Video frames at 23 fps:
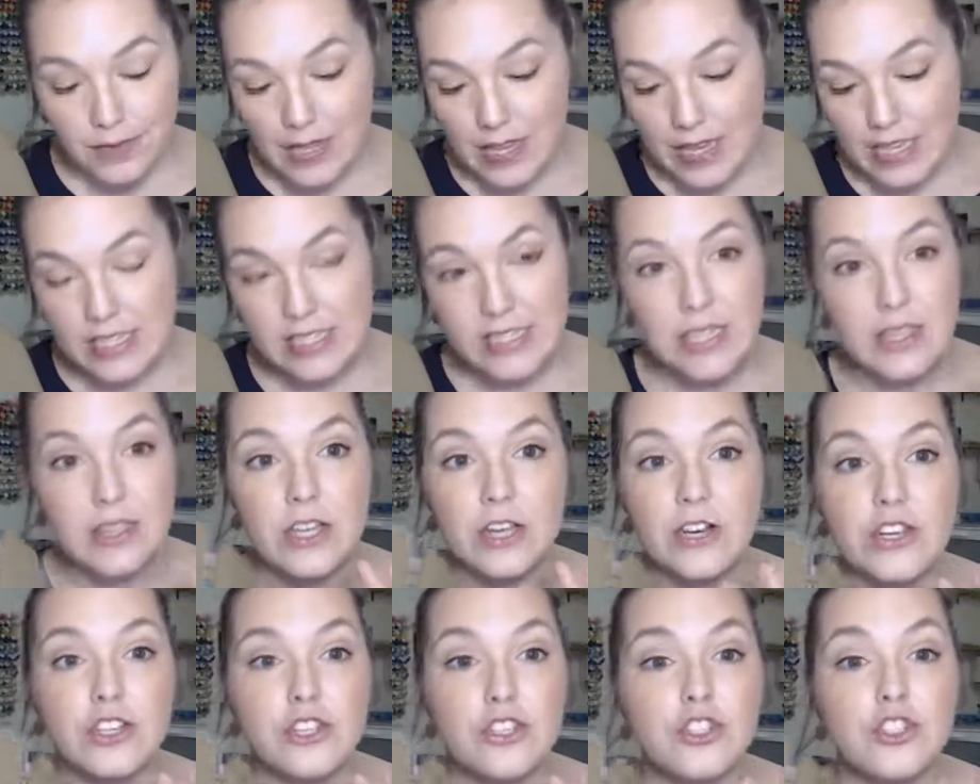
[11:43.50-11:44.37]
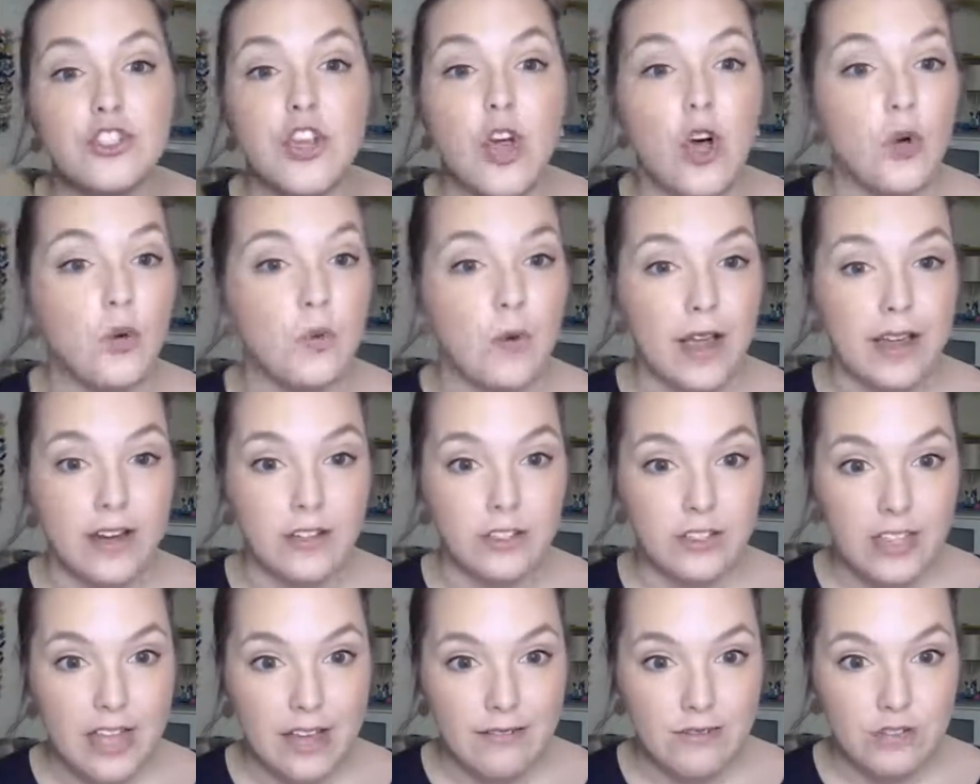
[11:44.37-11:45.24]
is that there is no right
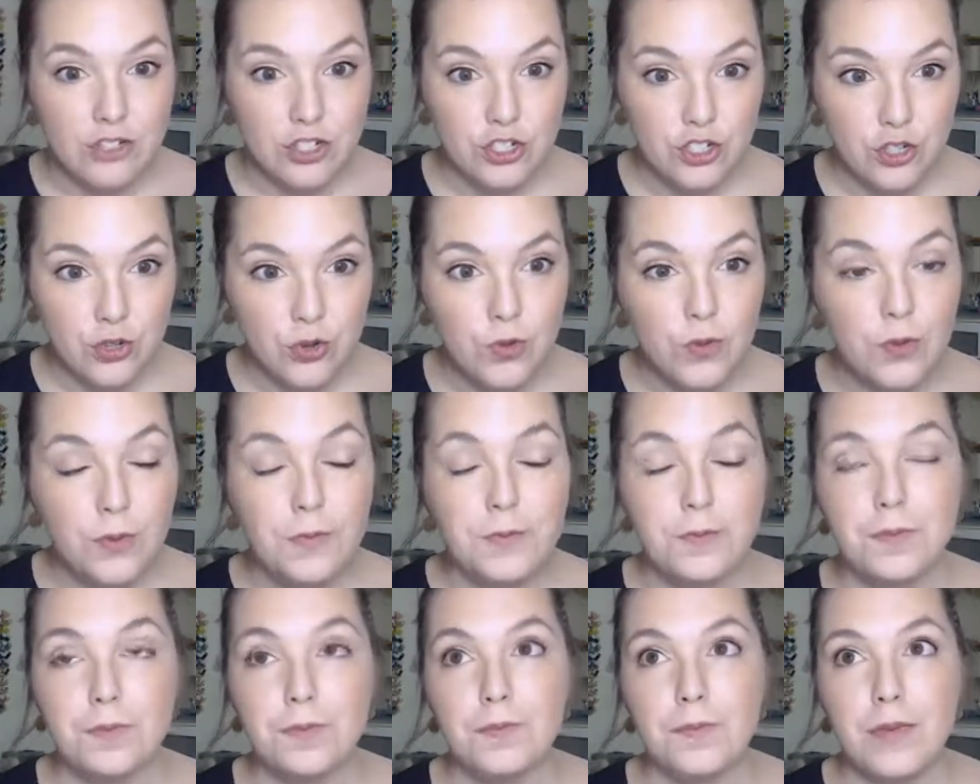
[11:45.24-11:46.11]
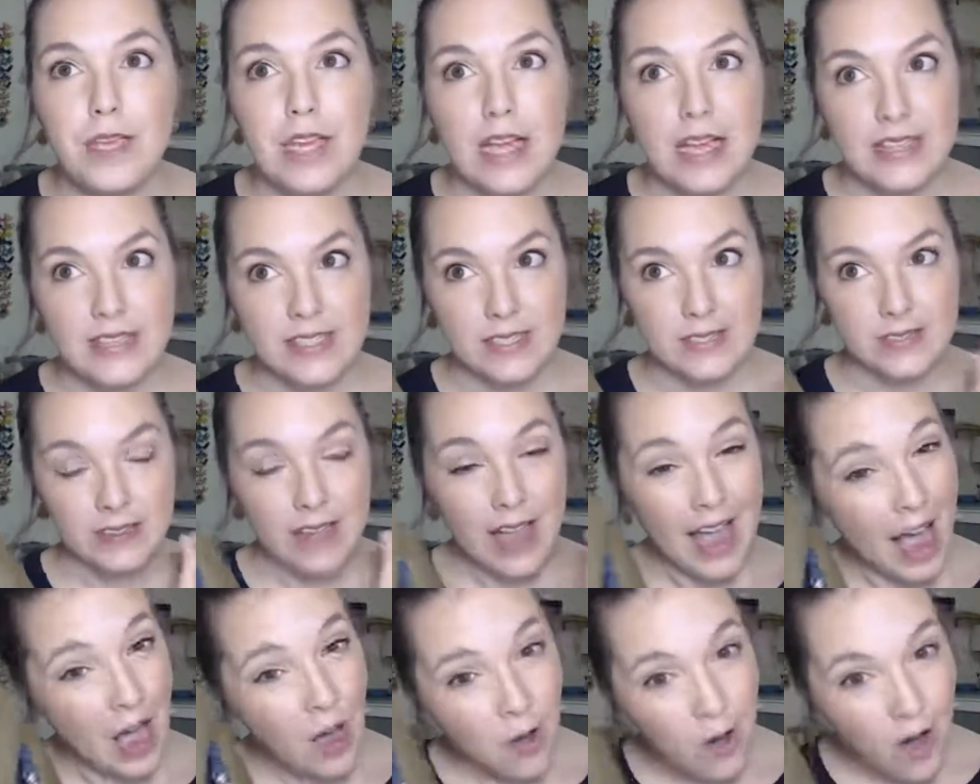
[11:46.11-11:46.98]
or left shoe, because
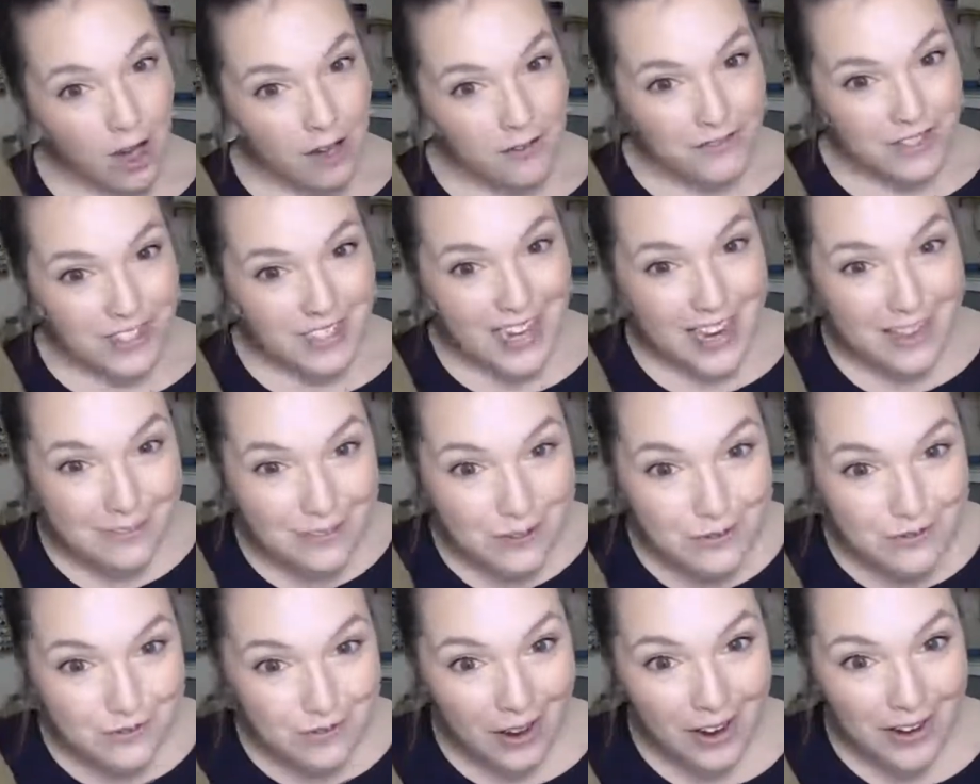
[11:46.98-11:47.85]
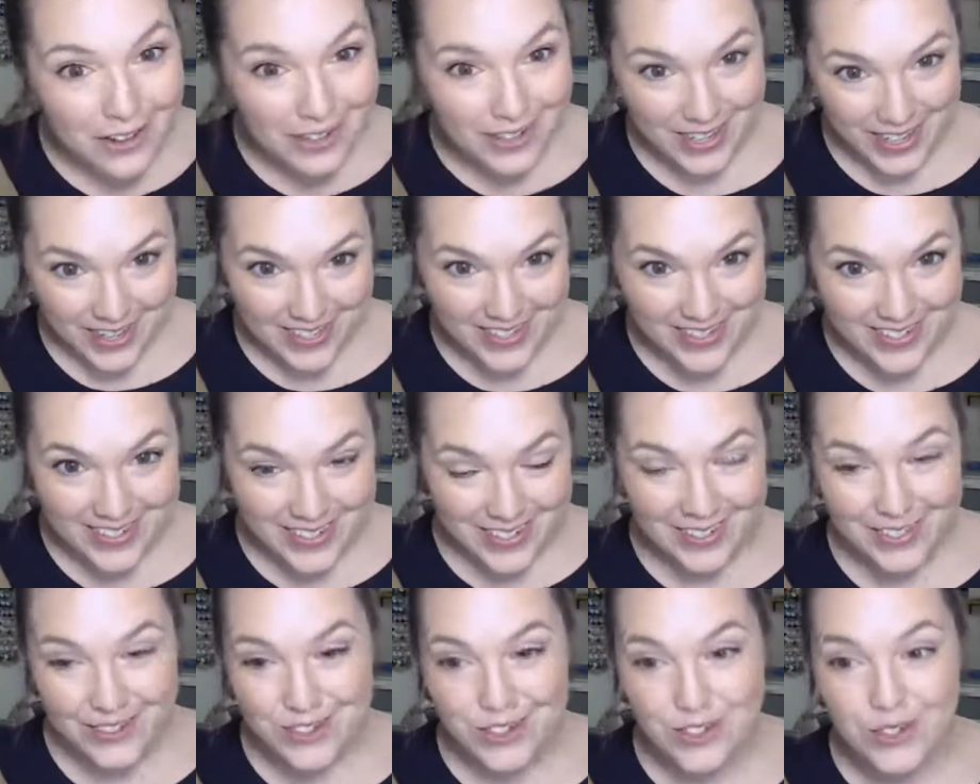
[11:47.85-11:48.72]
how often have you fought your kids
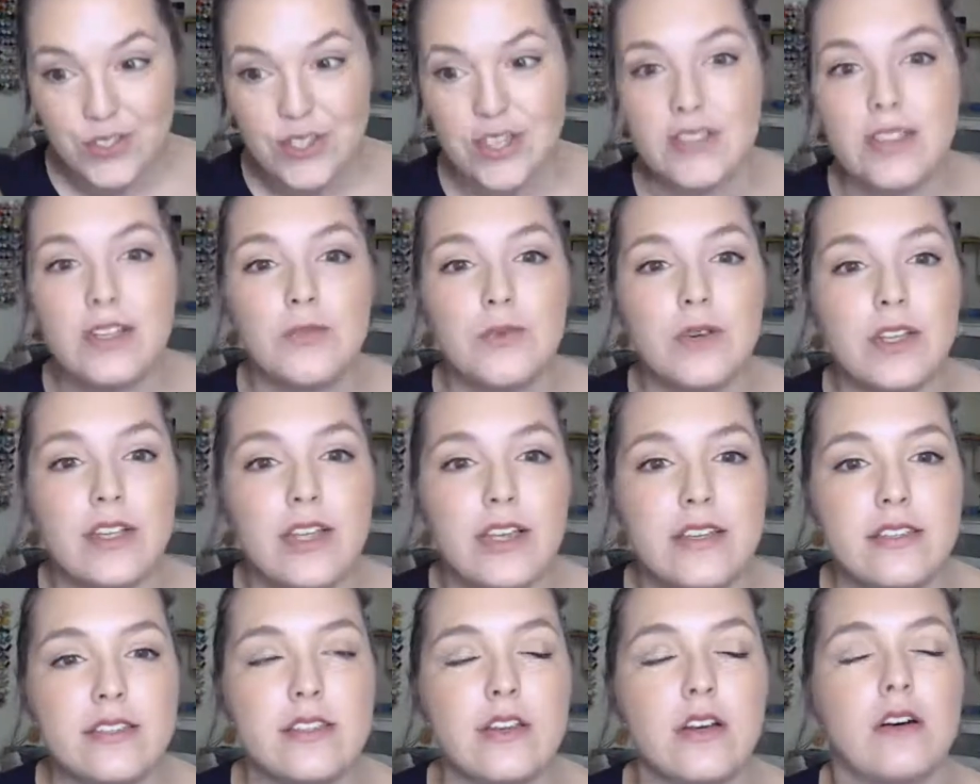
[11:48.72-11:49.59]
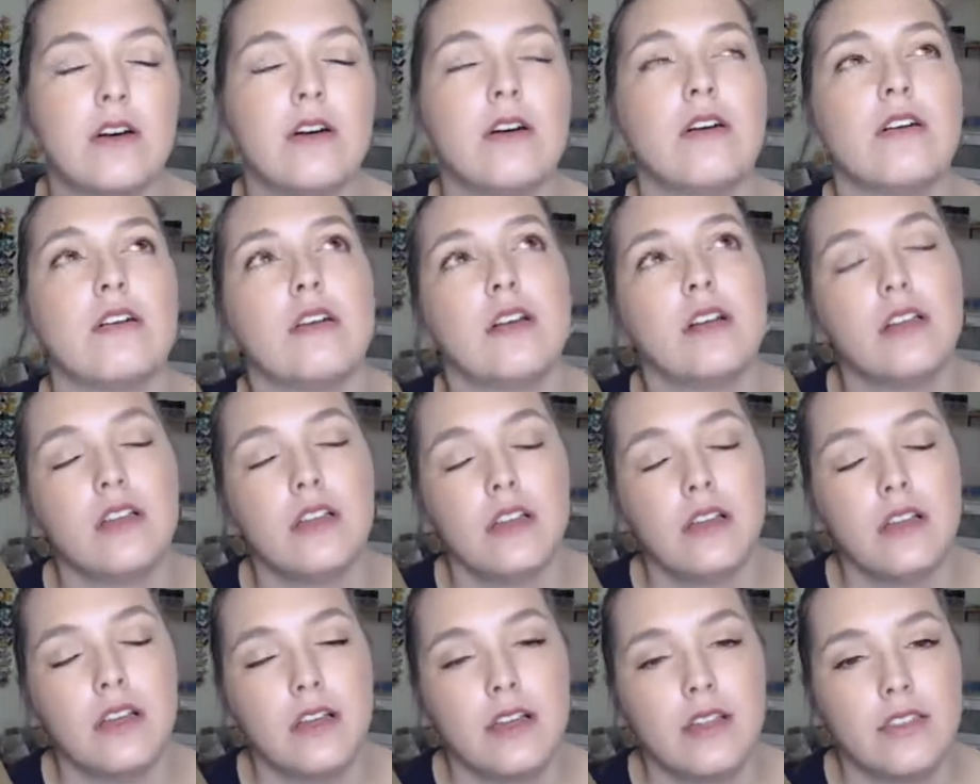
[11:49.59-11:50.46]
into their shoes and then realized, oh,
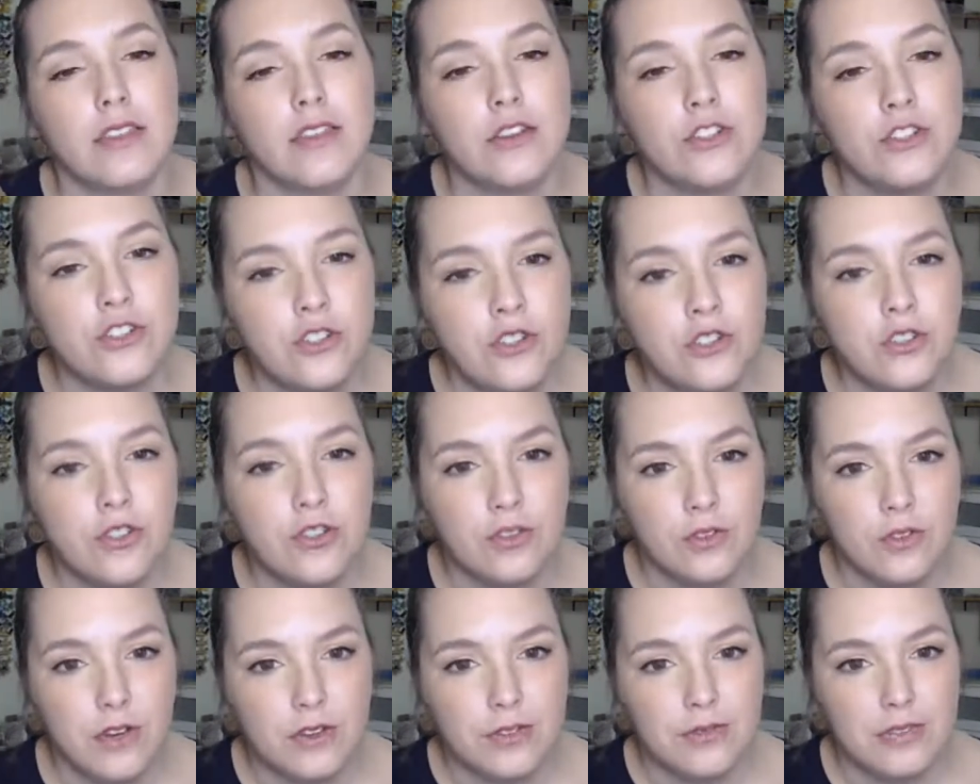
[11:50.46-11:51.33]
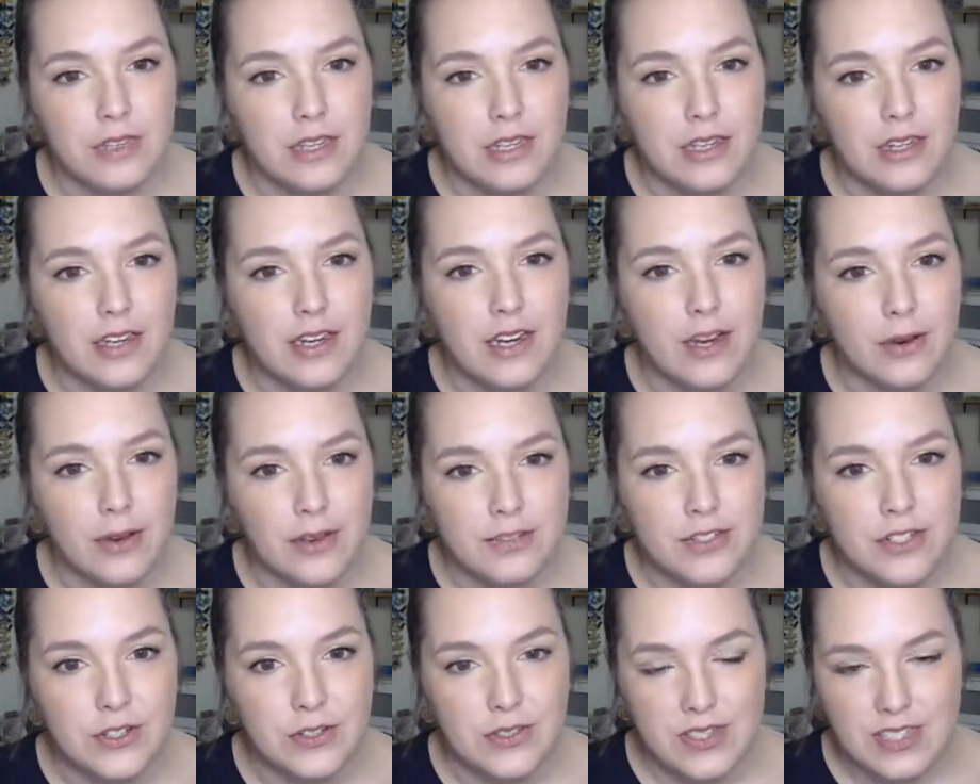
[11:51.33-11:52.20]
their shoes are on the wrong feet and now we have
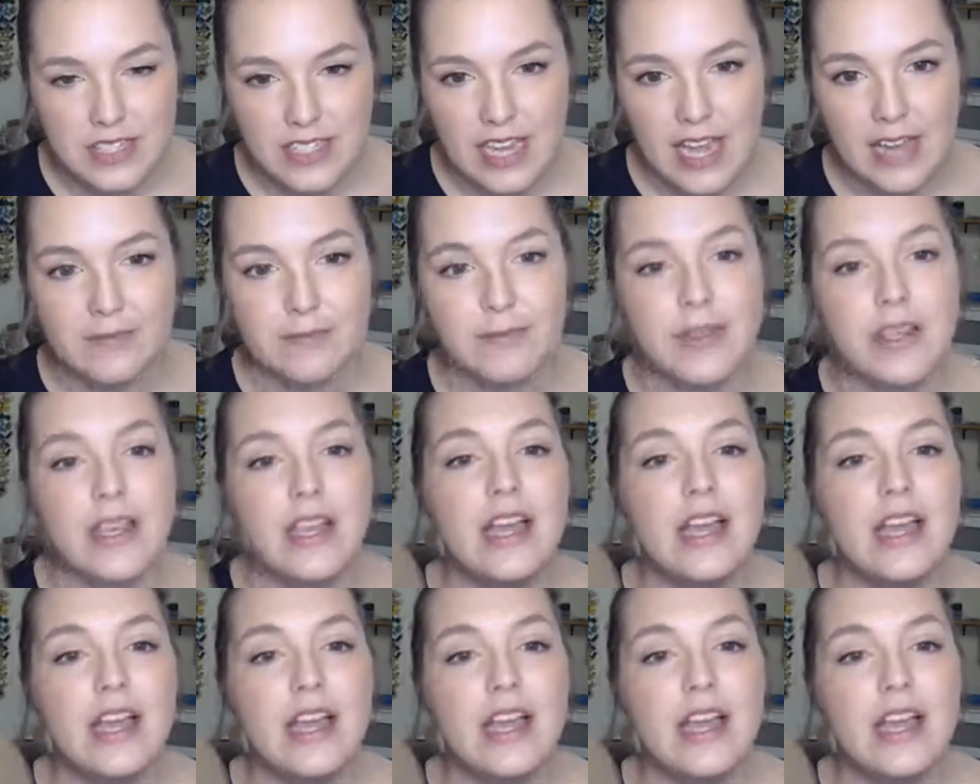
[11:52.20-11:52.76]
to do this again?